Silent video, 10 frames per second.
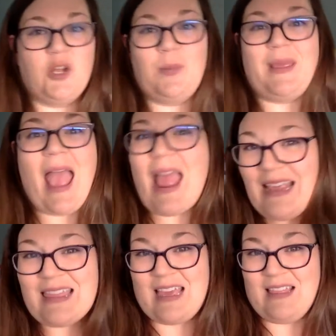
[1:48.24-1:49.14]

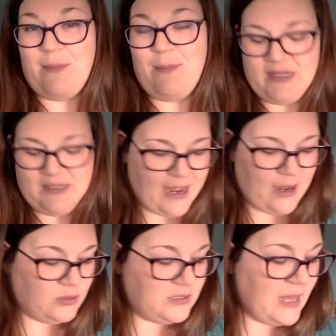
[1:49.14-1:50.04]
anything that makes
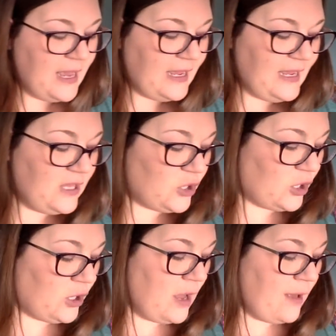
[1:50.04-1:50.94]
sounds,
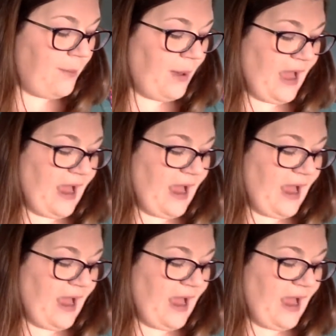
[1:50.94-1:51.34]
either by